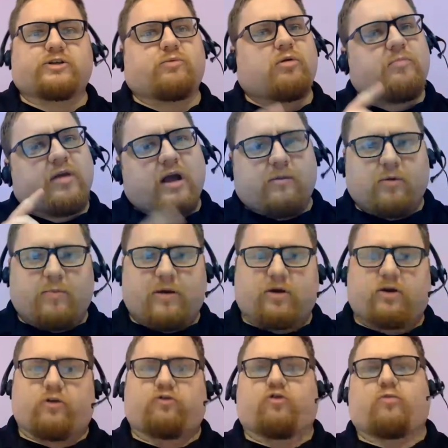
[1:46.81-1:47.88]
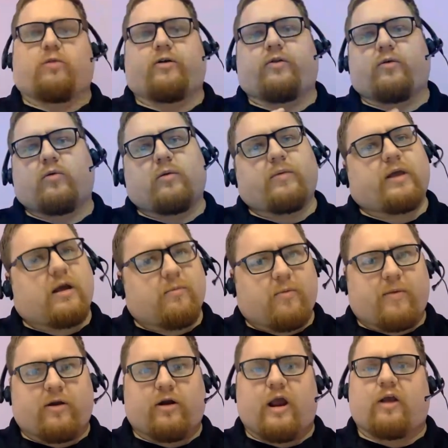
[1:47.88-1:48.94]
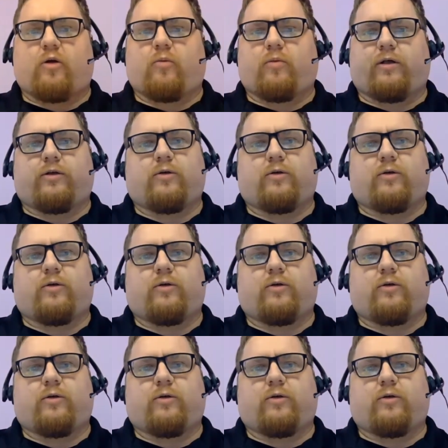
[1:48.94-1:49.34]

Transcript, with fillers: They want to become a better control player. They want to become a better aggro player.